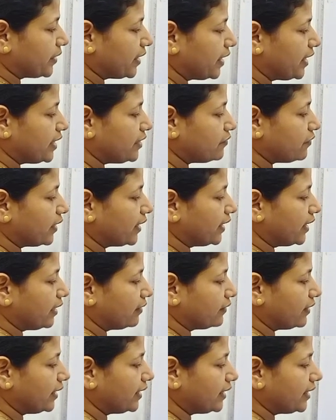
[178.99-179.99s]
In 1
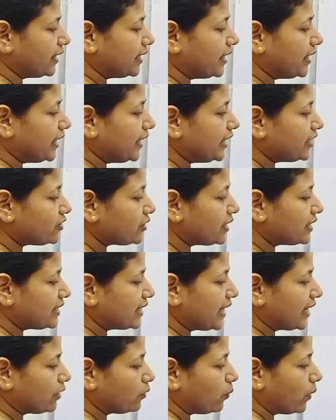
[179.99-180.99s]
hour it will
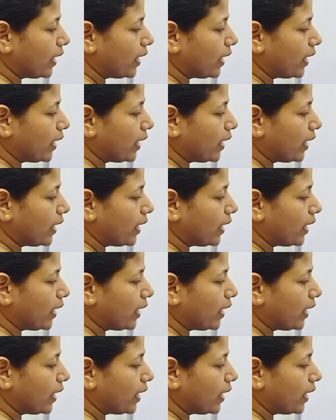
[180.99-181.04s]
take